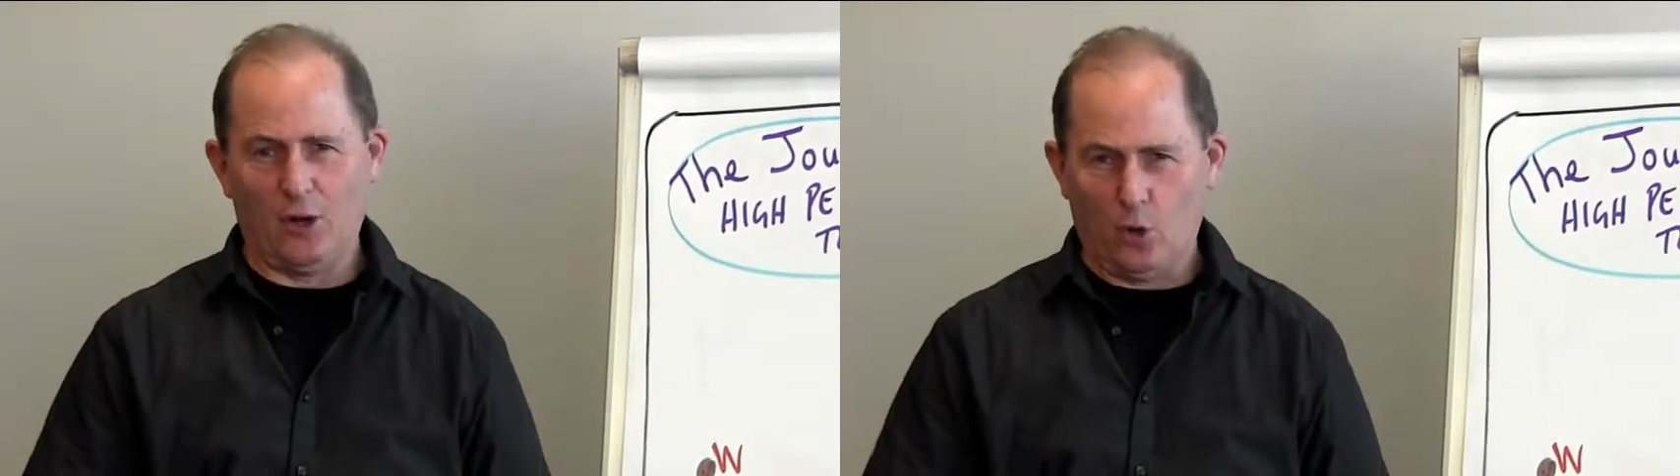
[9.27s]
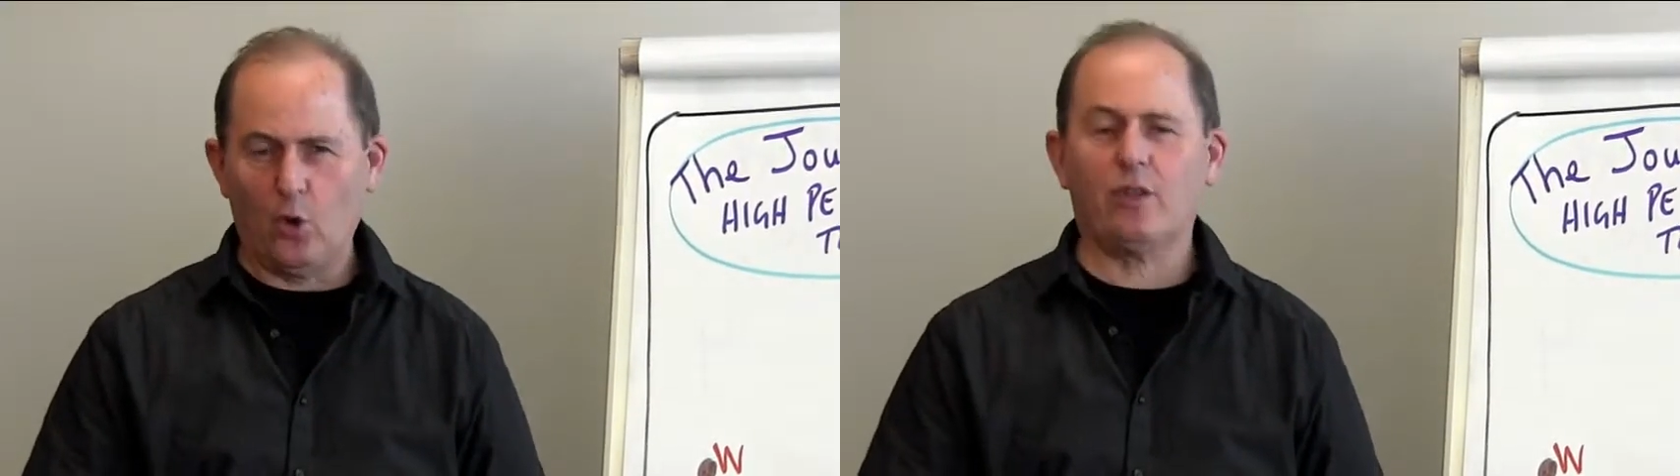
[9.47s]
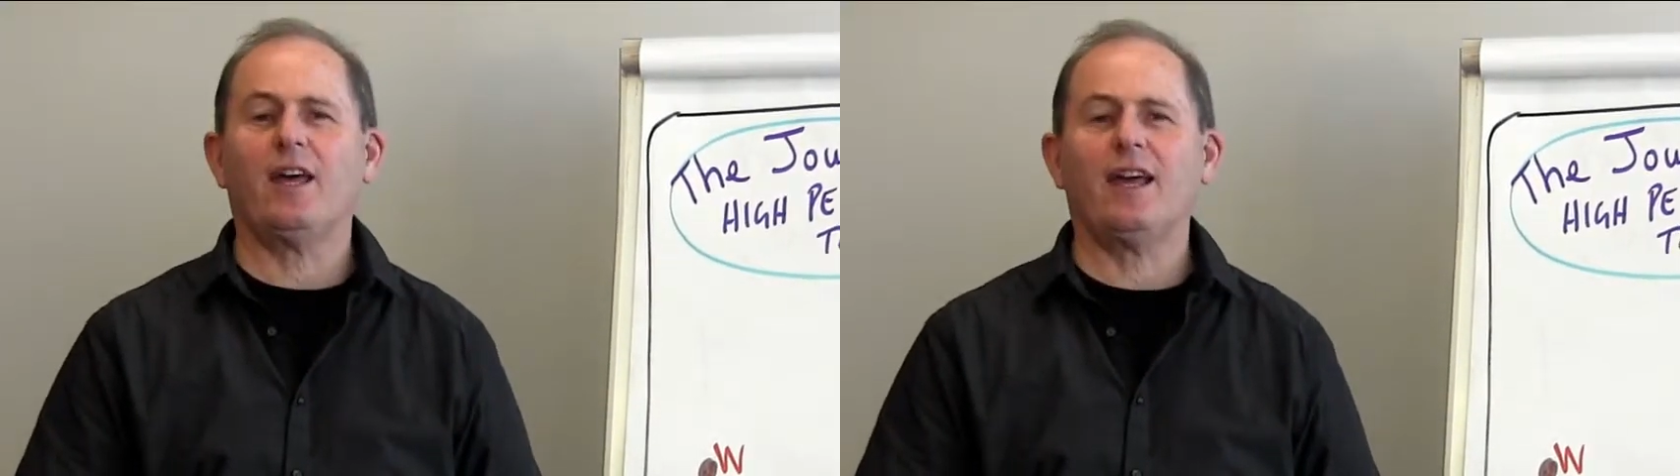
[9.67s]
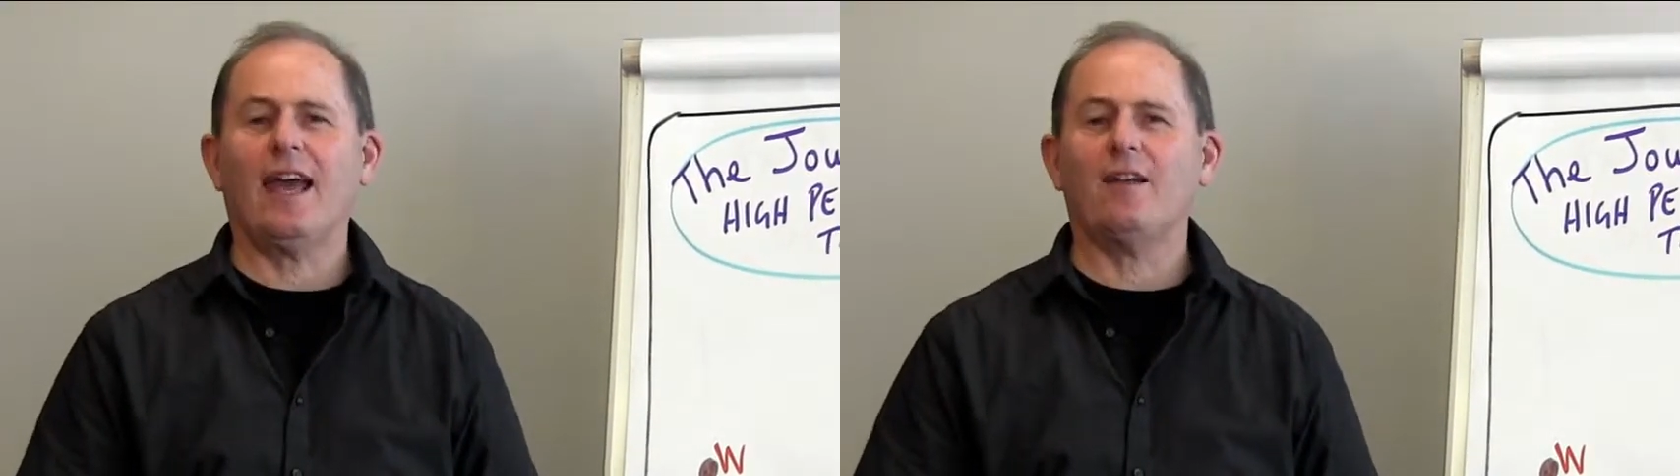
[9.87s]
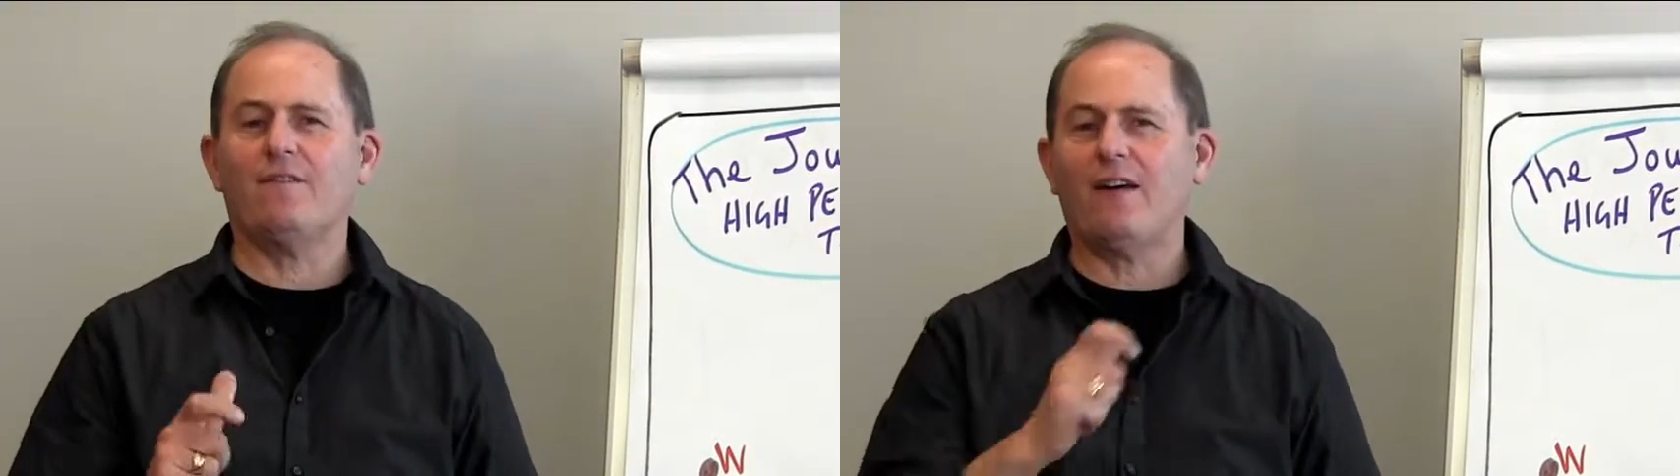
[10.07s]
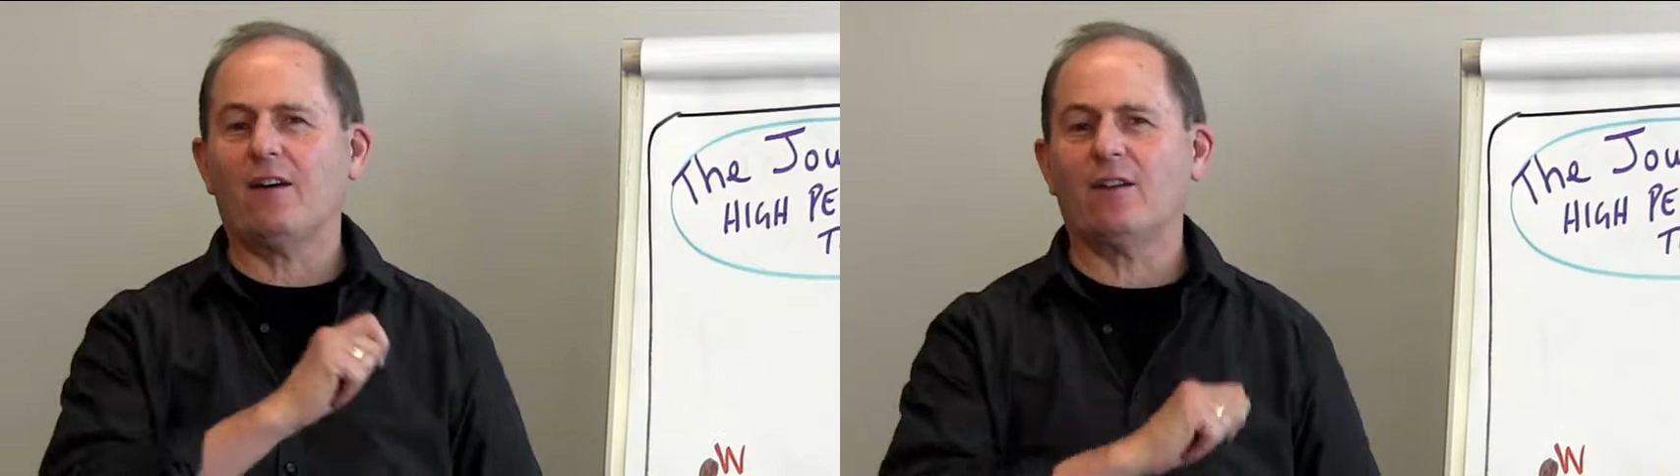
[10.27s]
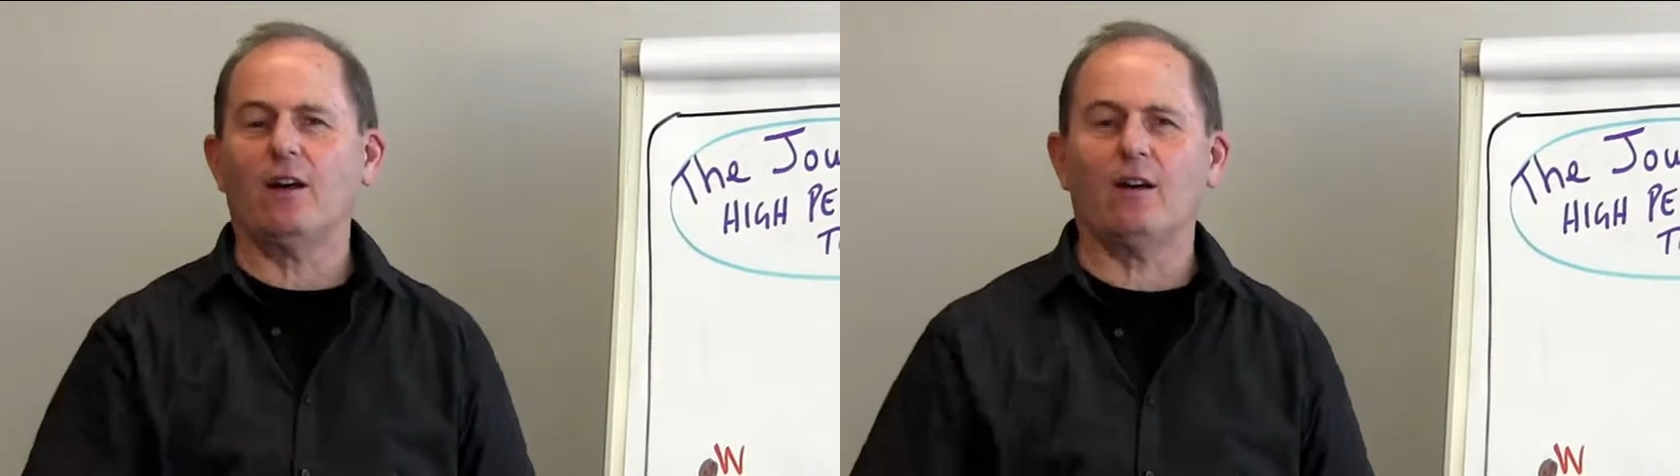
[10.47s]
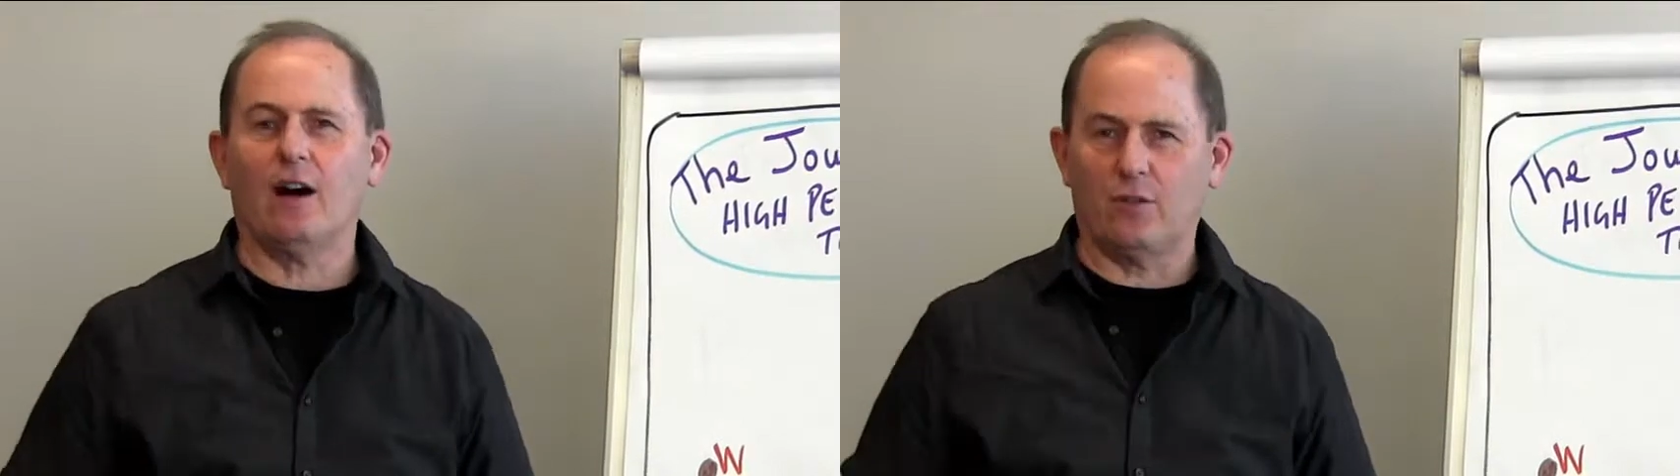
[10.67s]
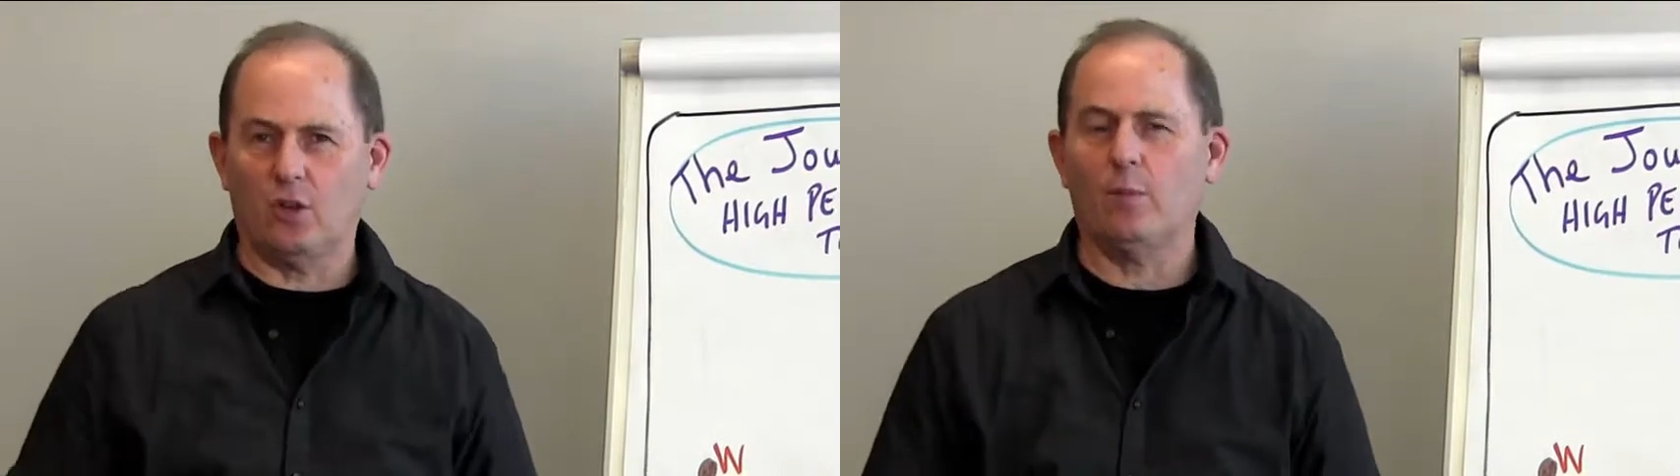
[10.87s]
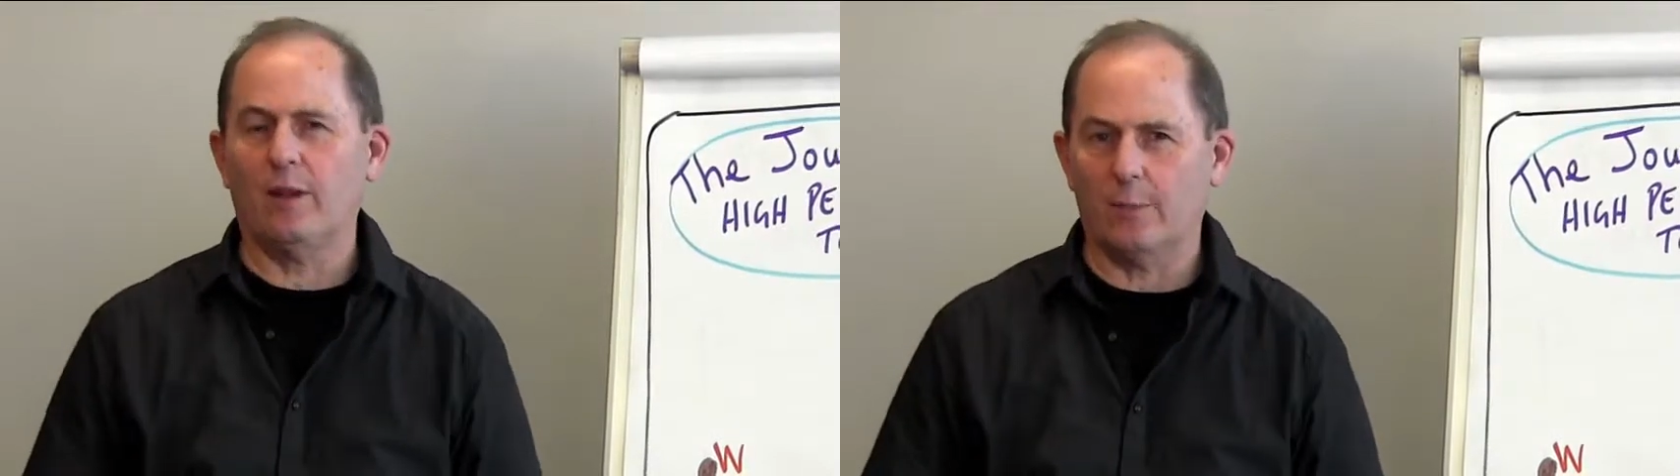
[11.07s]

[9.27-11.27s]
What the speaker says: and author and founder of The Human